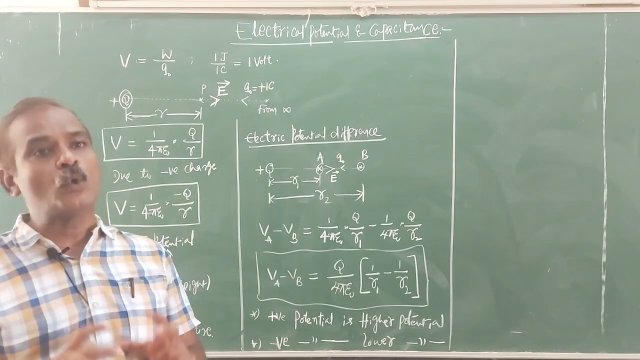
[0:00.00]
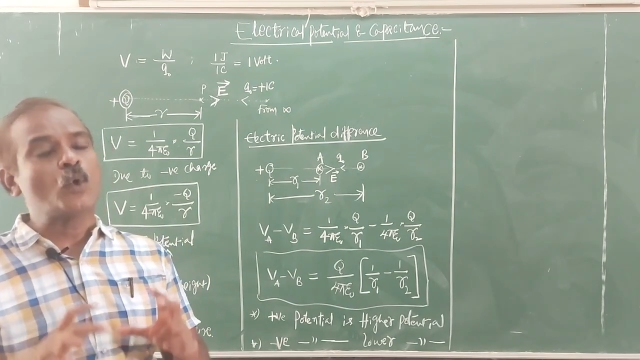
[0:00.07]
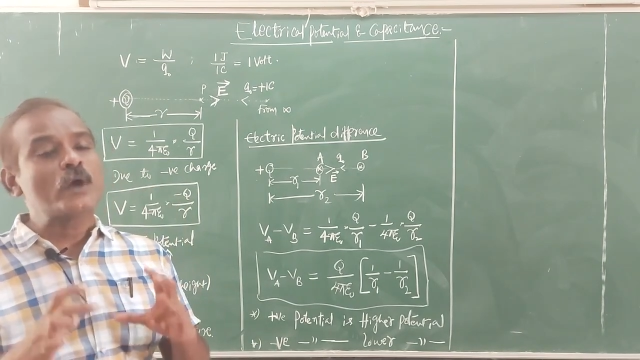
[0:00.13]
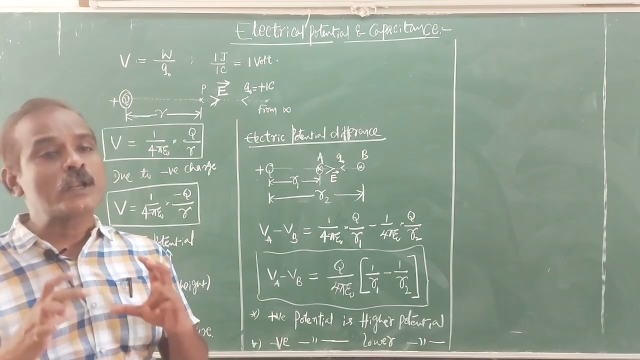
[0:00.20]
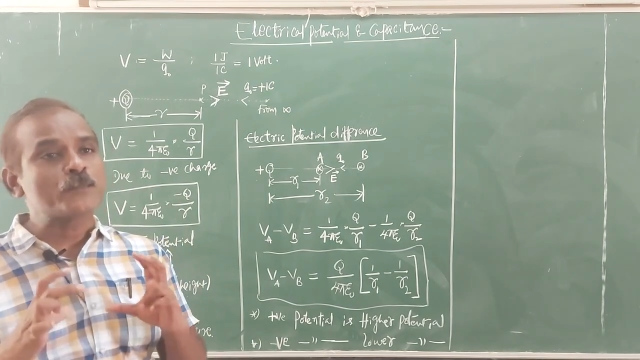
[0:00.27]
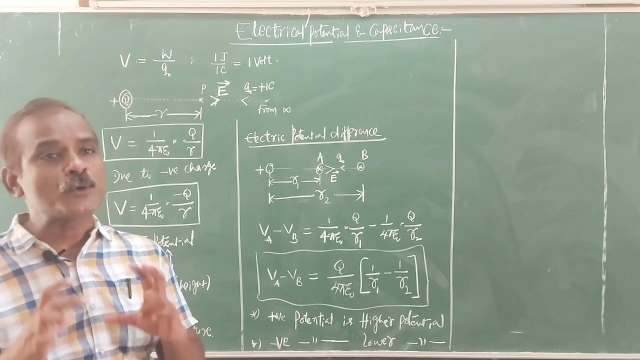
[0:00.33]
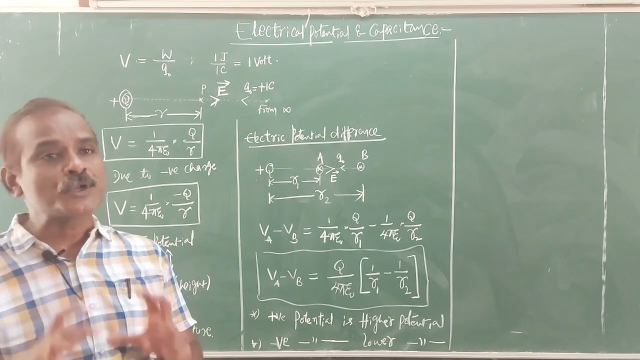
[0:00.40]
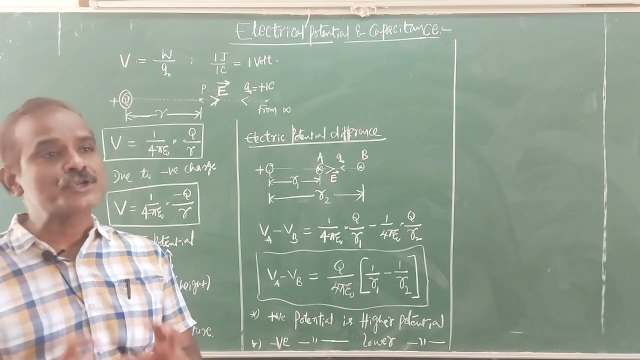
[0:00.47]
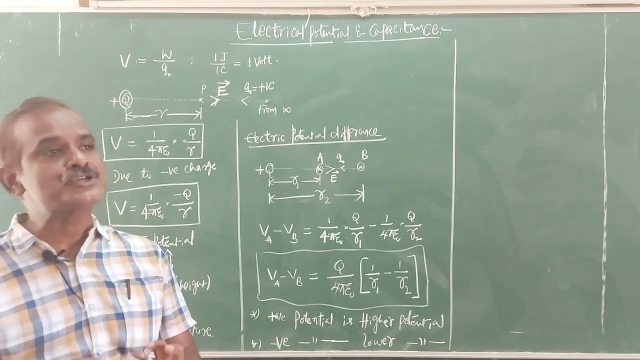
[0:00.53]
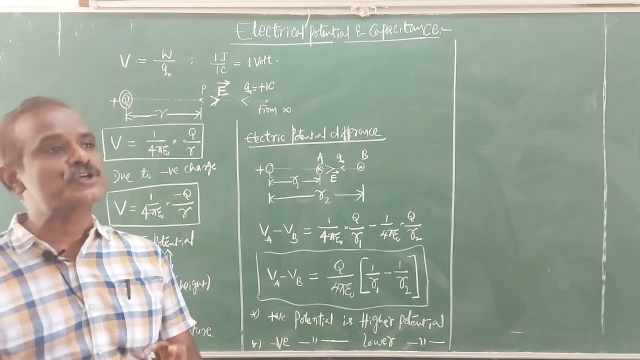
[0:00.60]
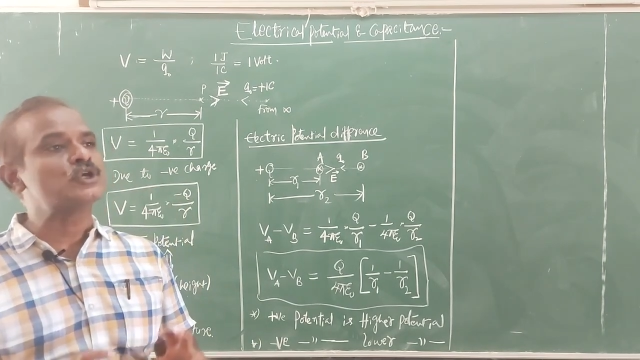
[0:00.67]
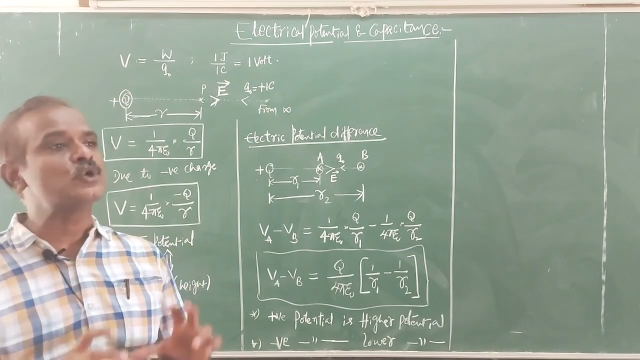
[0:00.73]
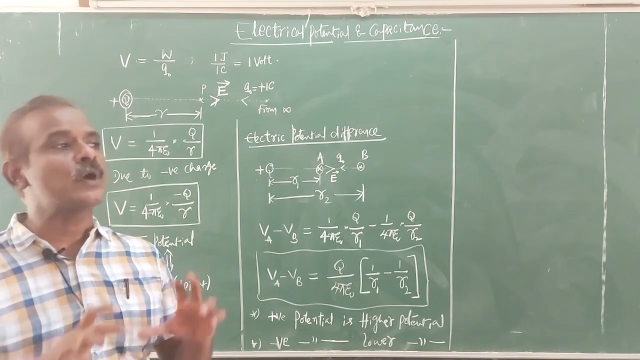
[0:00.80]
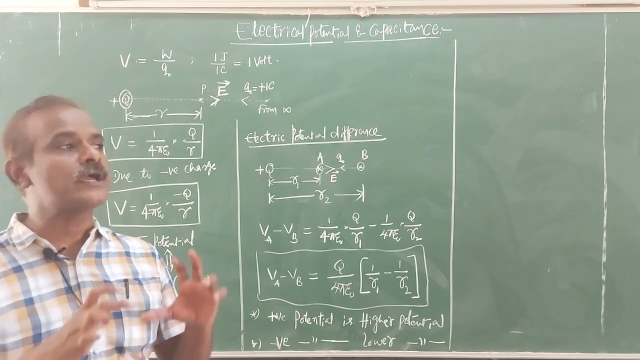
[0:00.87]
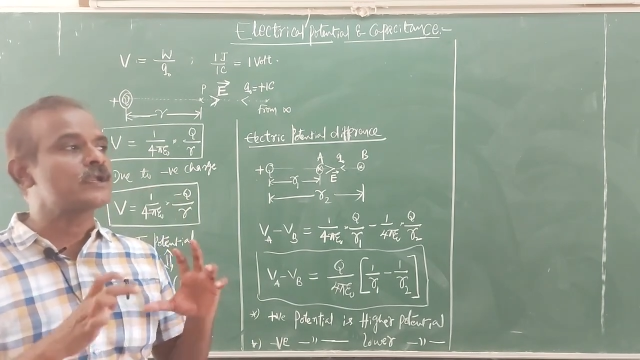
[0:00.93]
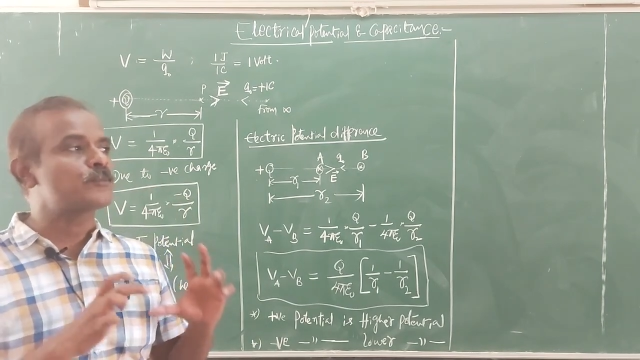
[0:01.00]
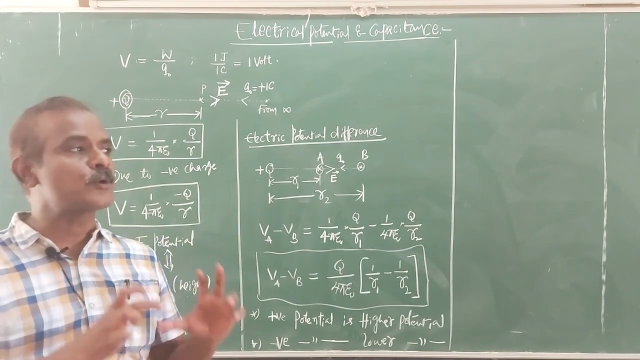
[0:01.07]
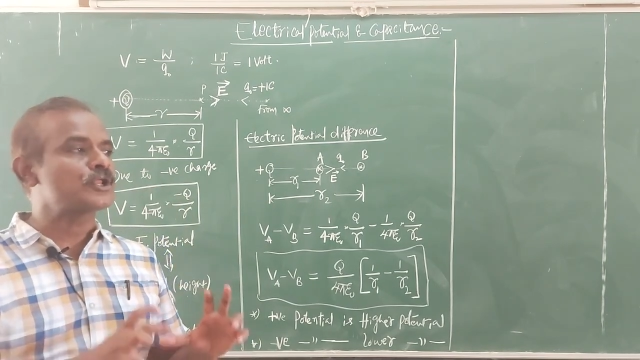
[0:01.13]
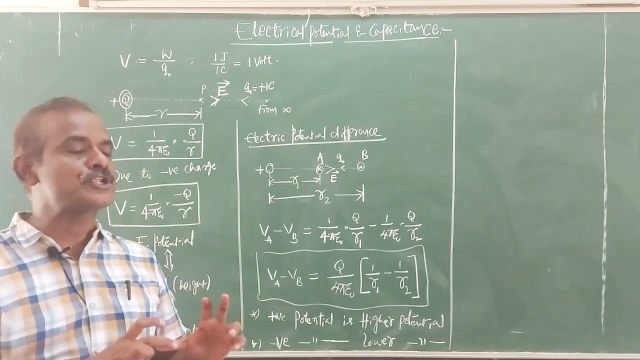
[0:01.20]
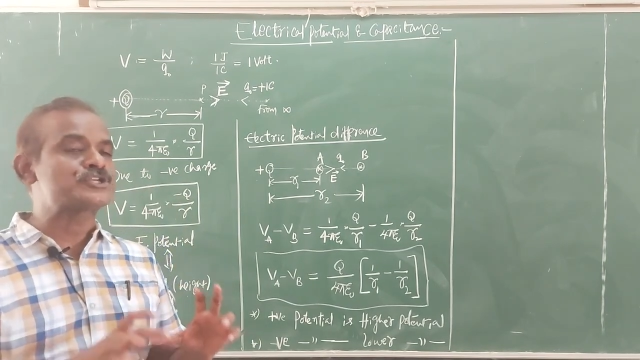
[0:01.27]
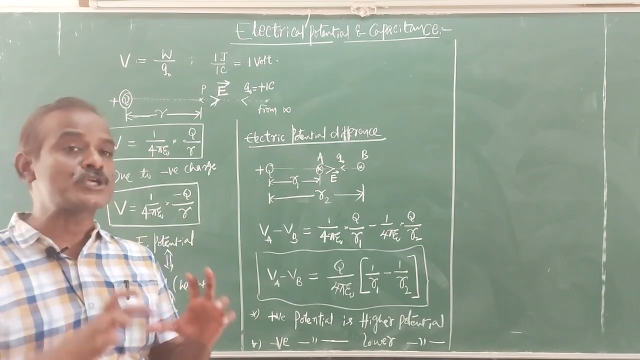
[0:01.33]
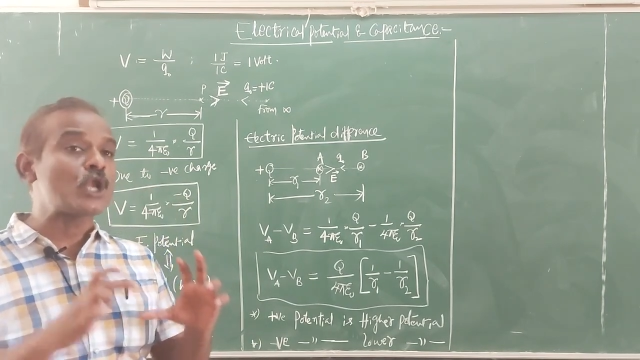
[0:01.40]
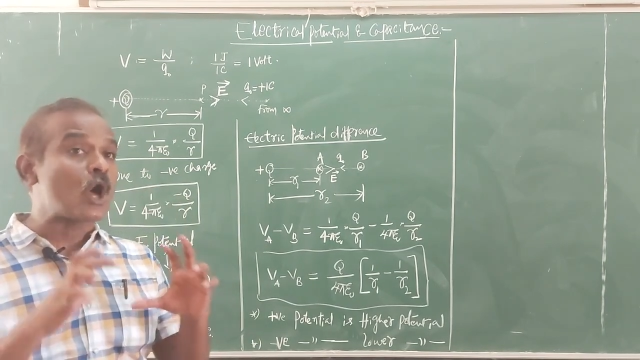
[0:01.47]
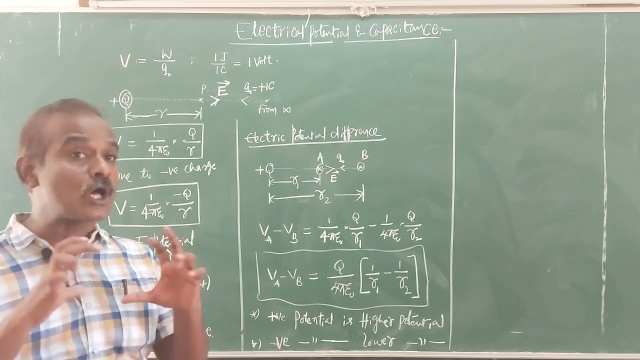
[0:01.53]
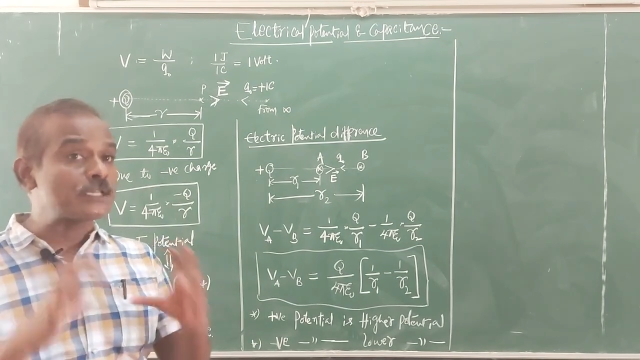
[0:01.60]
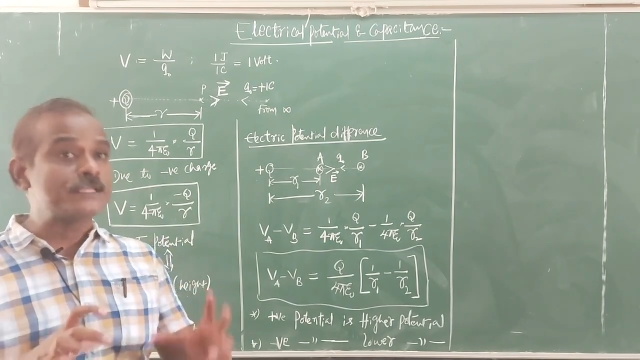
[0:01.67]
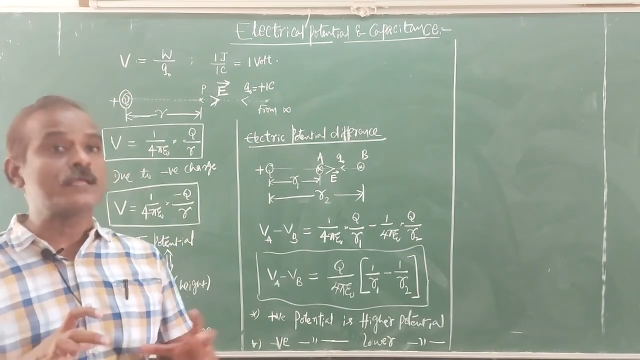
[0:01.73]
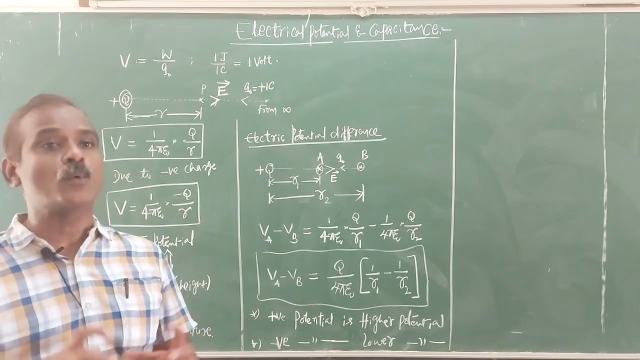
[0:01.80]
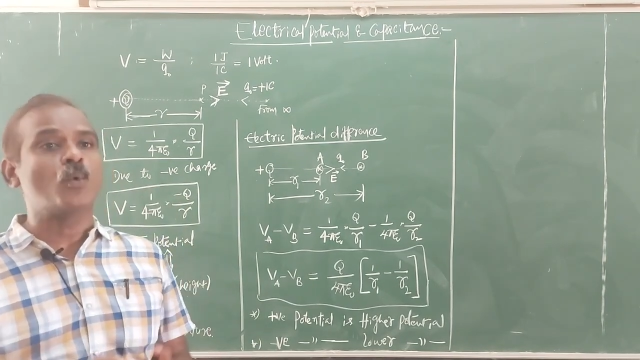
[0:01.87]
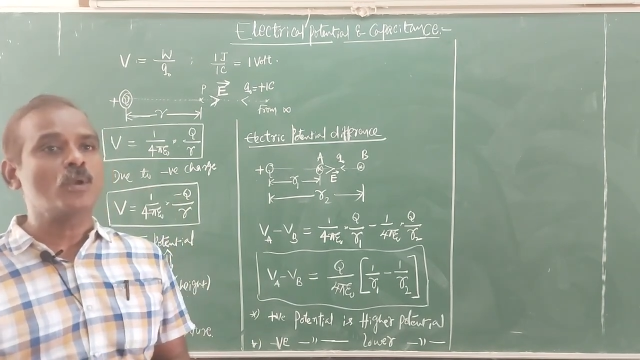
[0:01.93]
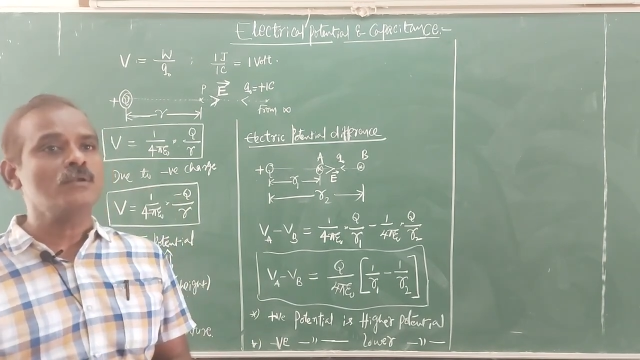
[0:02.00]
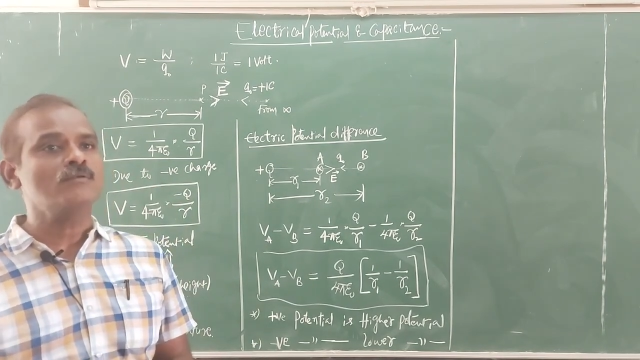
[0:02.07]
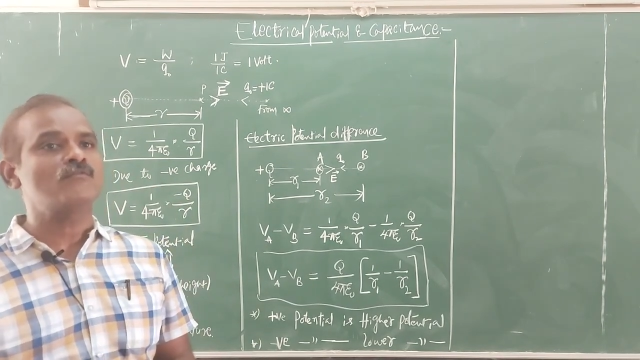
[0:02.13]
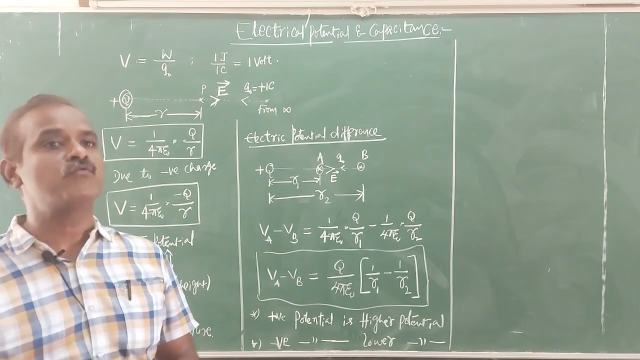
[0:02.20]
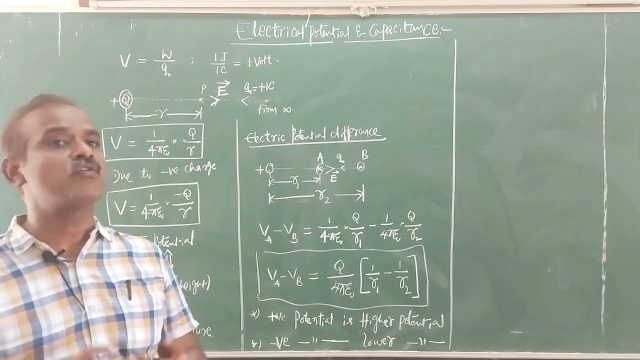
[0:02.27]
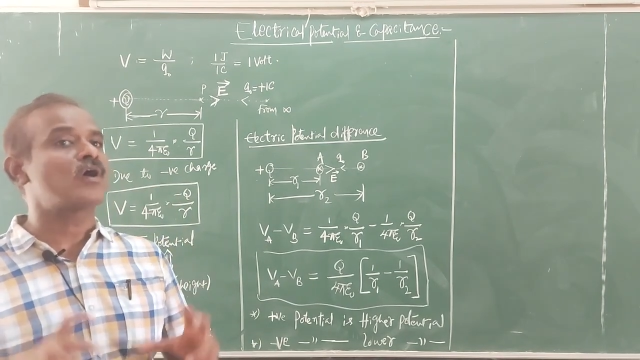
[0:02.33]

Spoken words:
lower potential to higher potential on their own,